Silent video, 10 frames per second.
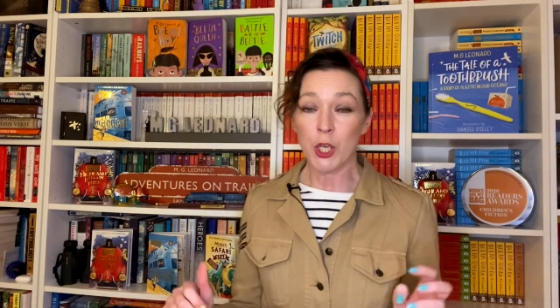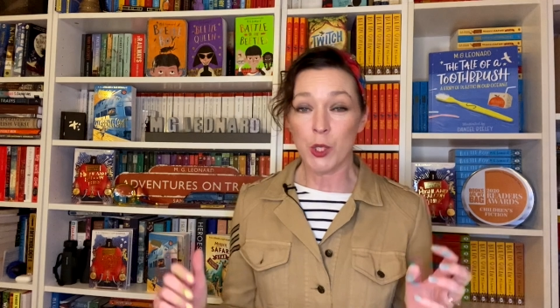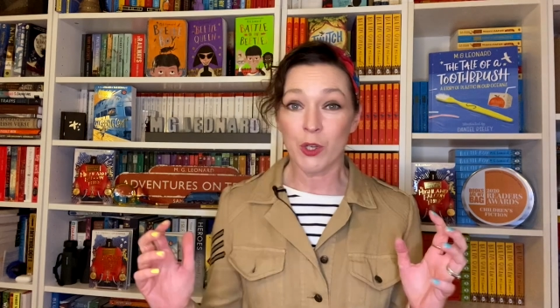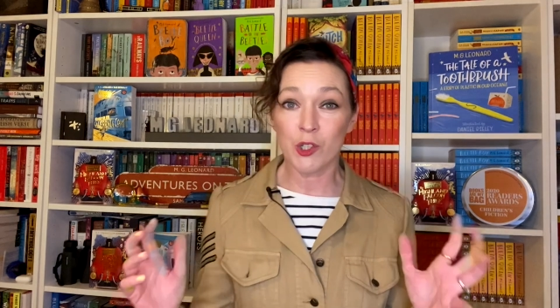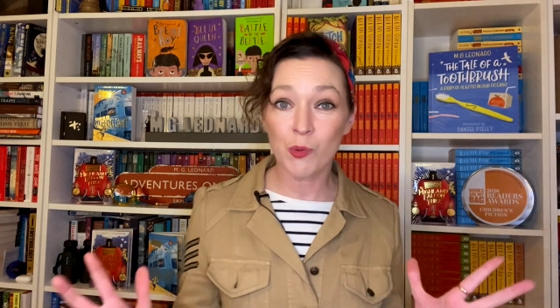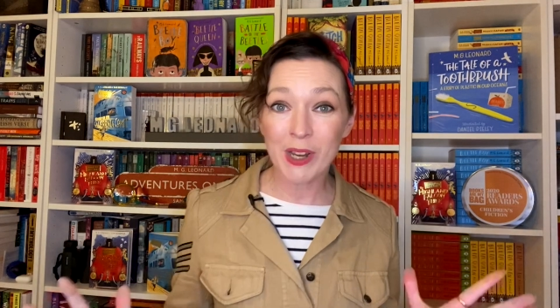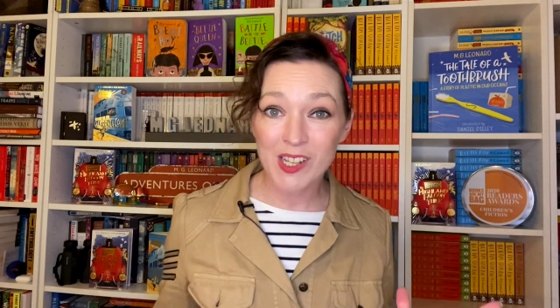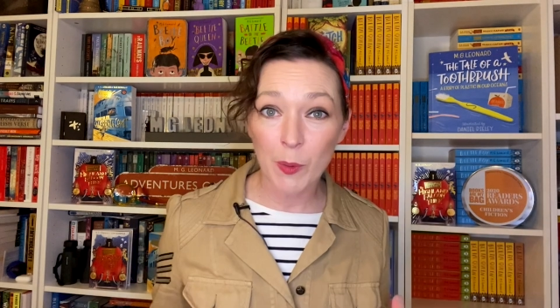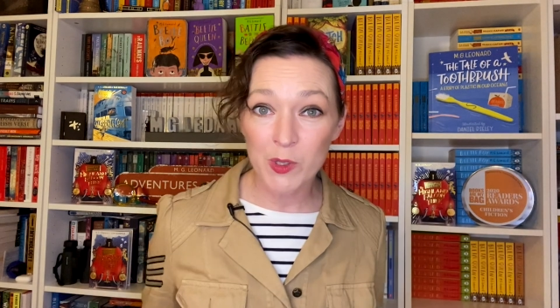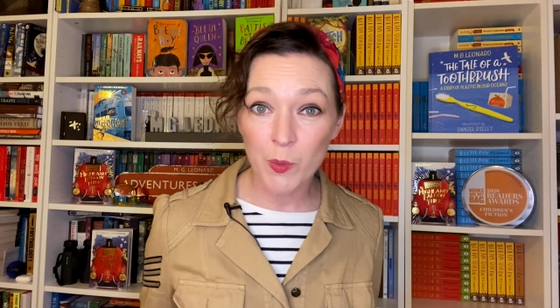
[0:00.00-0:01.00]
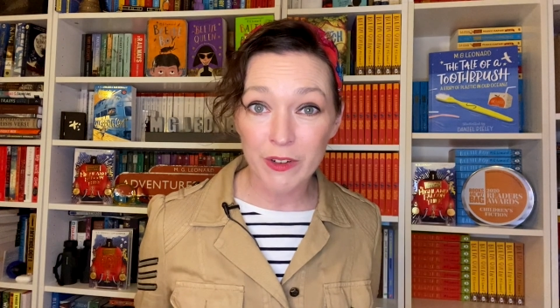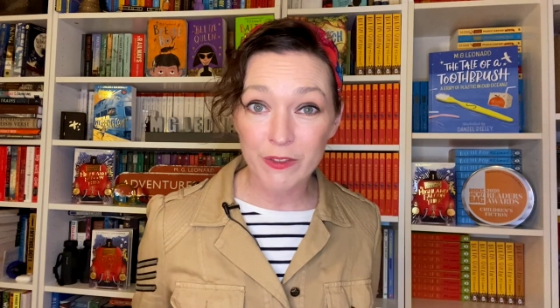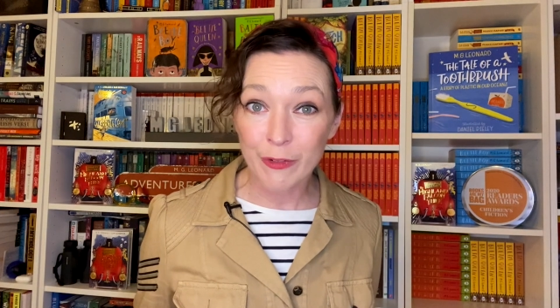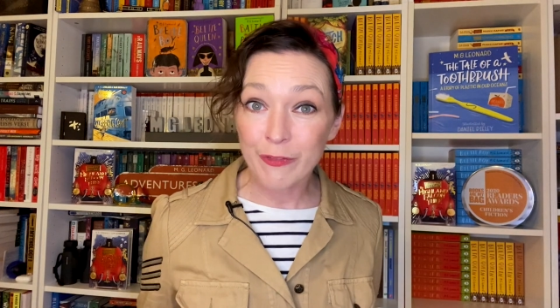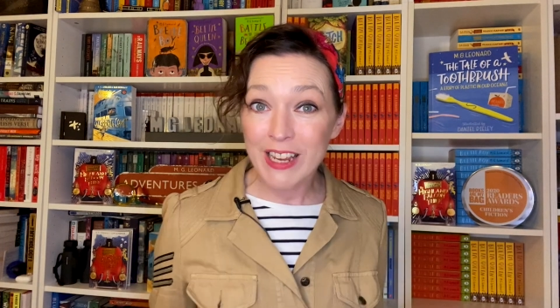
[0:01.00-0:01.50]
You can dress up as one of
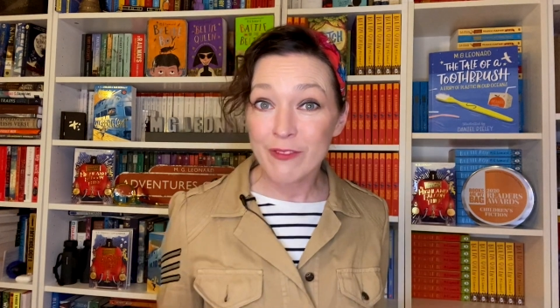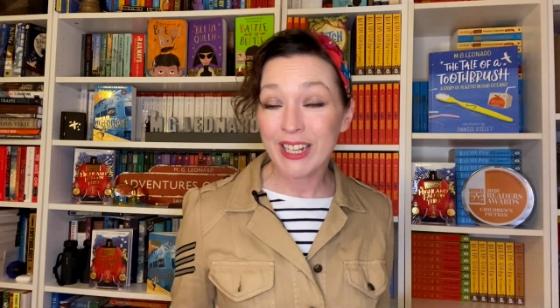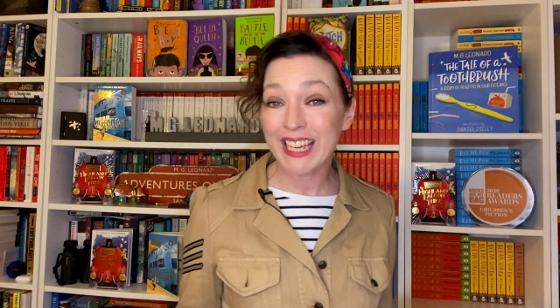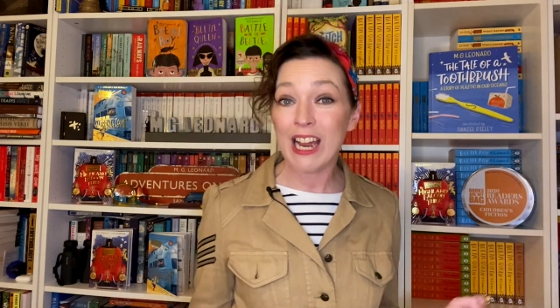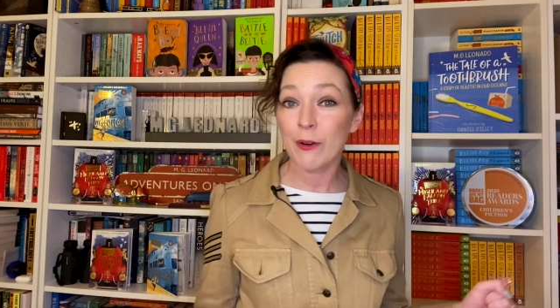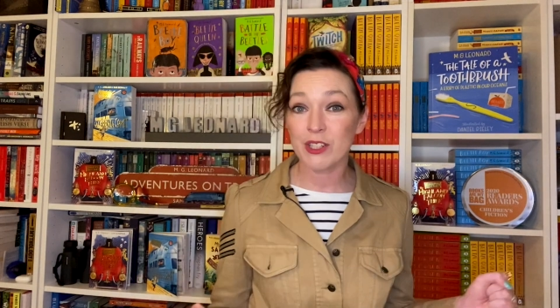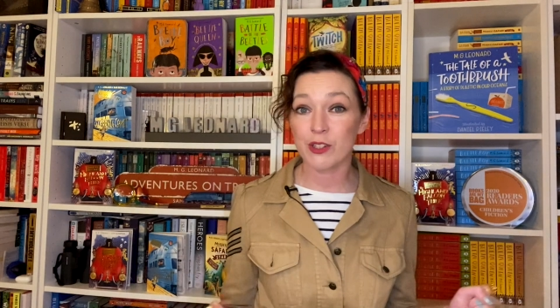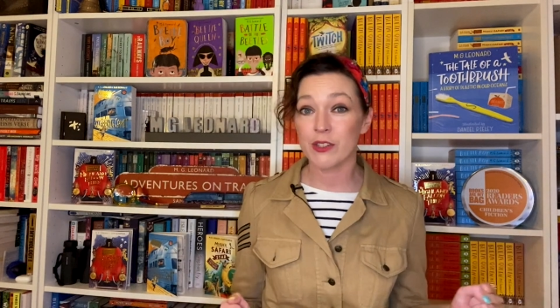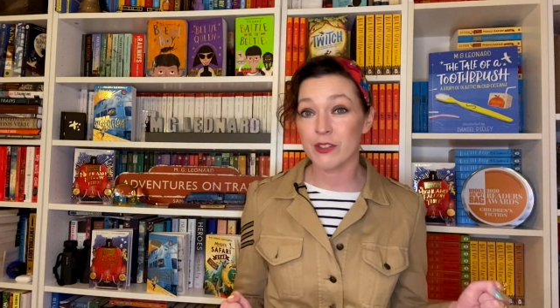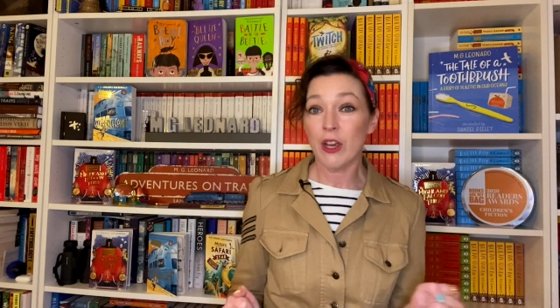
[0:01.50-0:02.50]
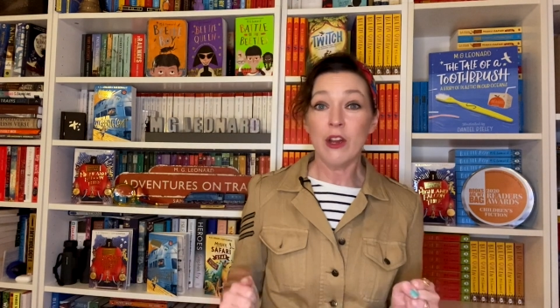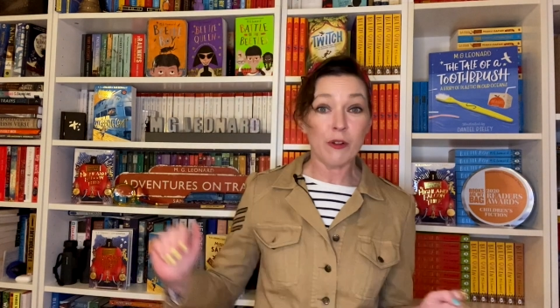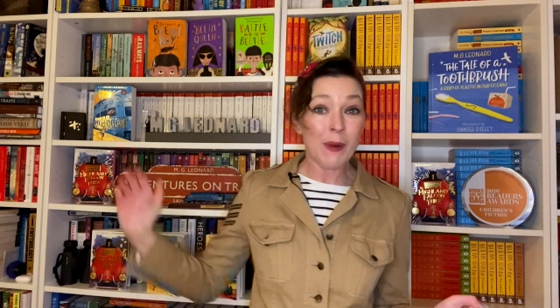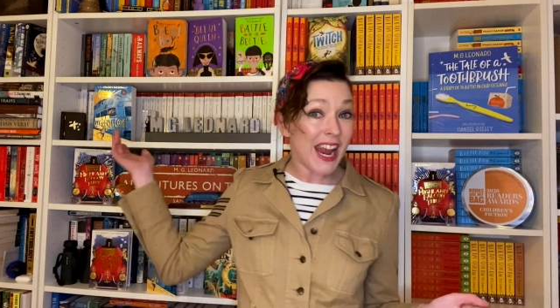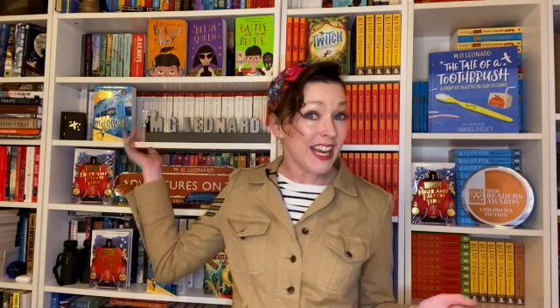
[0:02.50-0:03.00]
your favourite characters
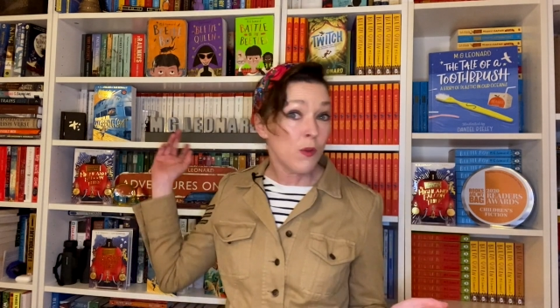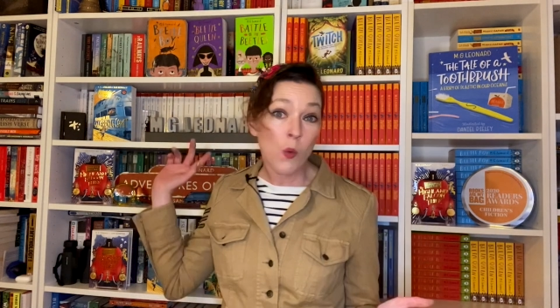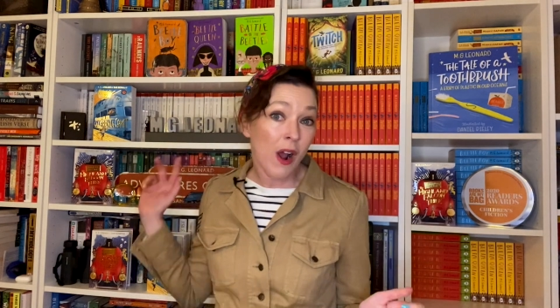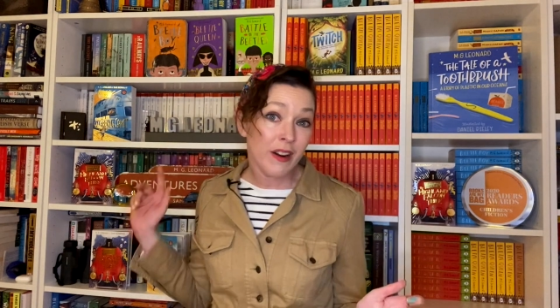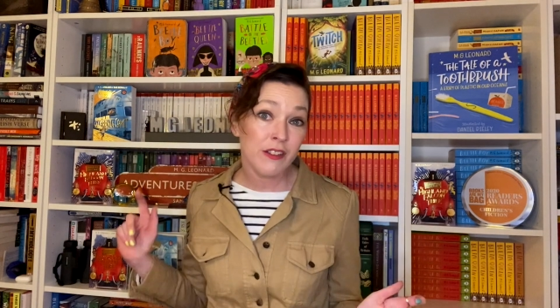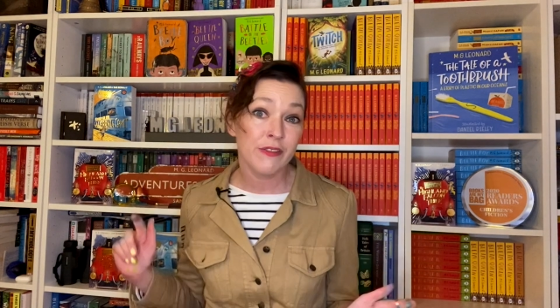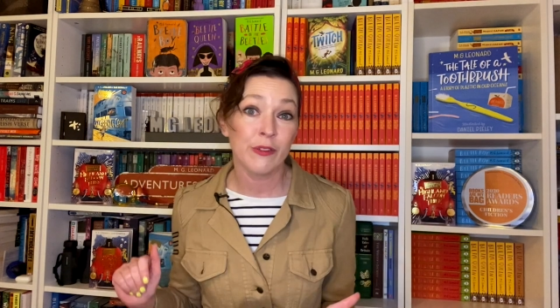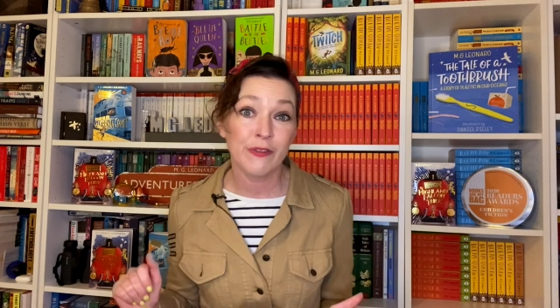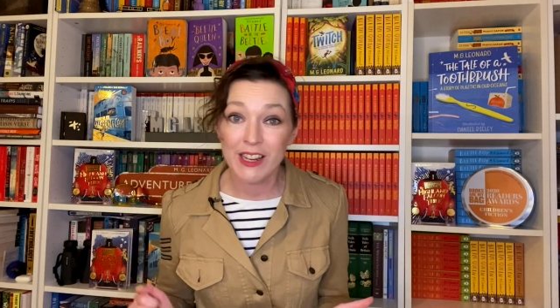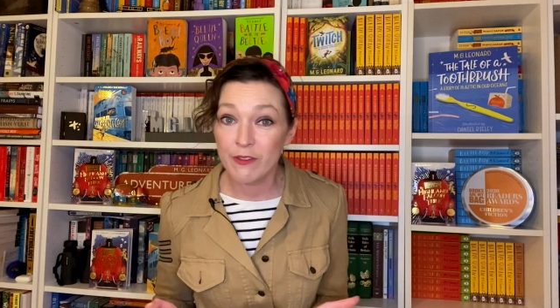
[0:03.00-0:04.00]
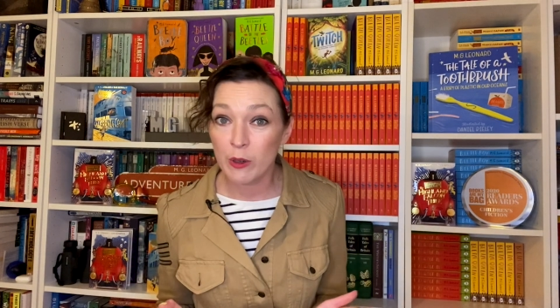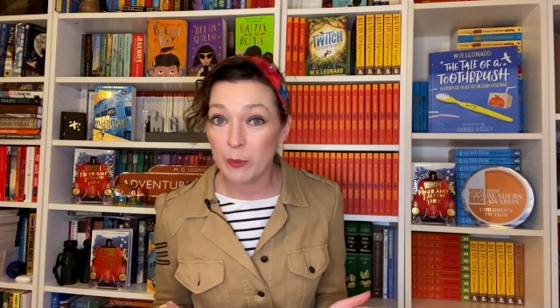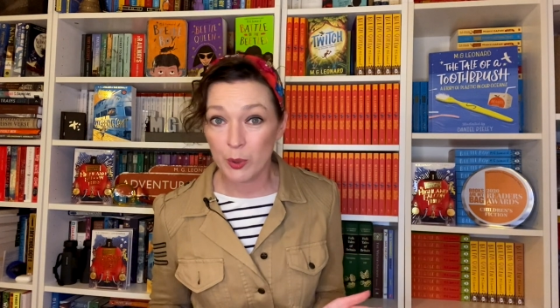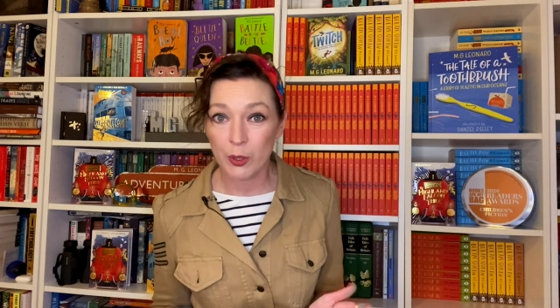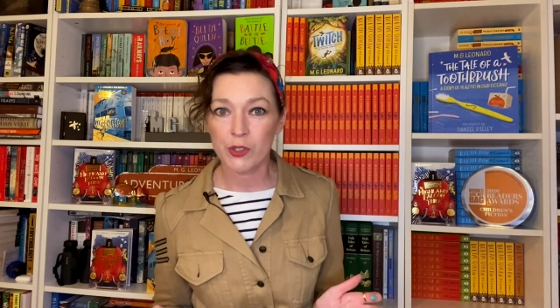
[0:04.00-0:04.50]
from any one of your favourite
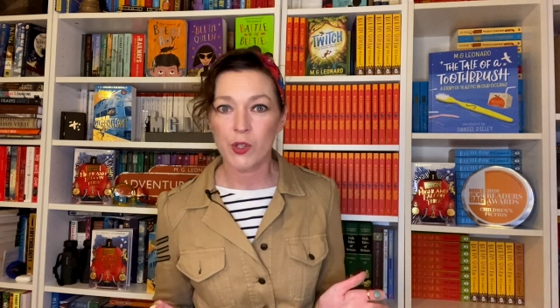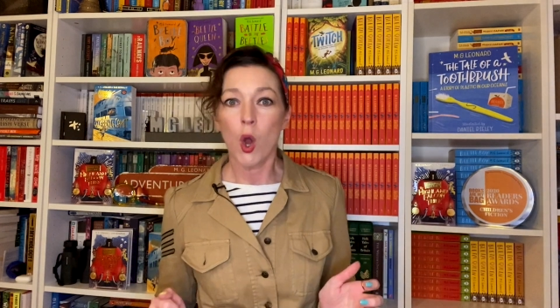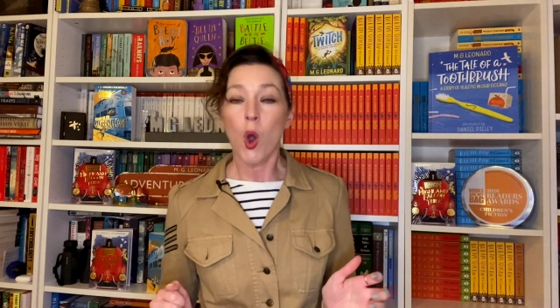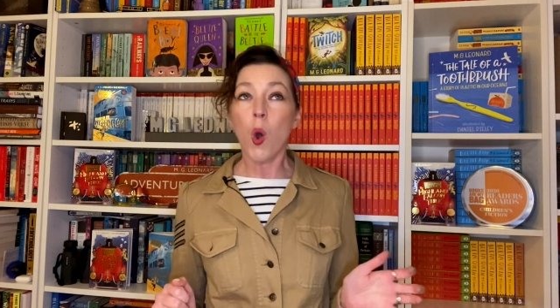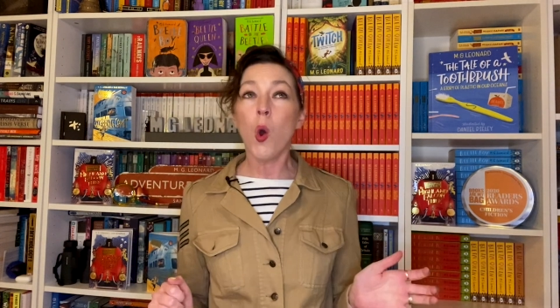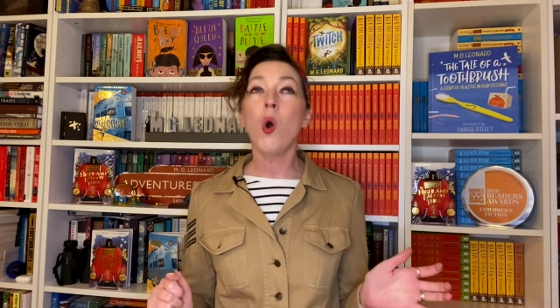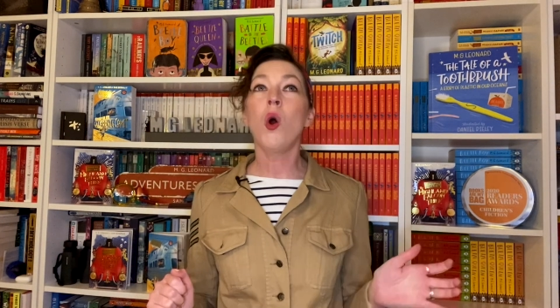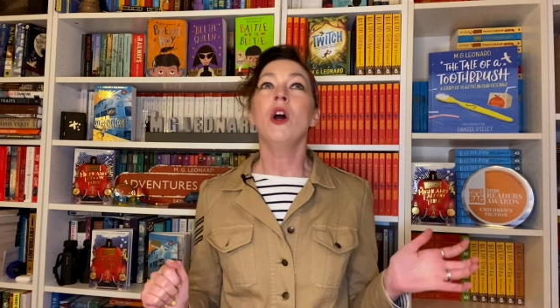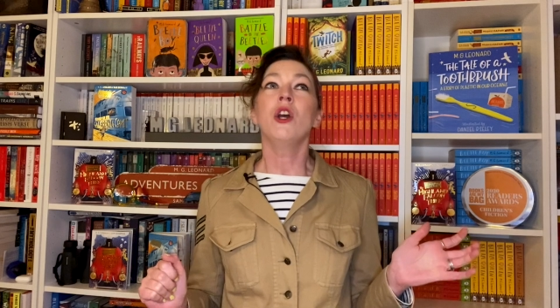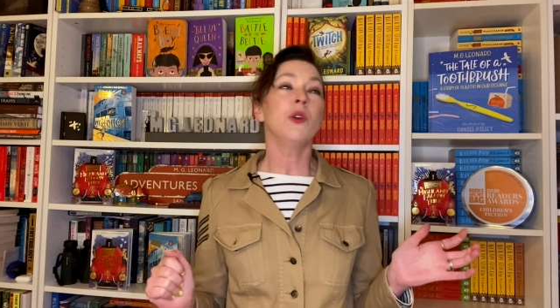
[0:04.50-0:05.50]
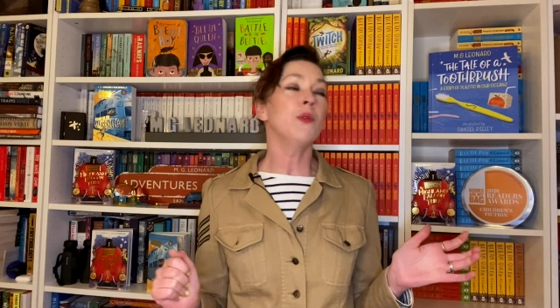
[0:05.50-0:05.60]
books, or you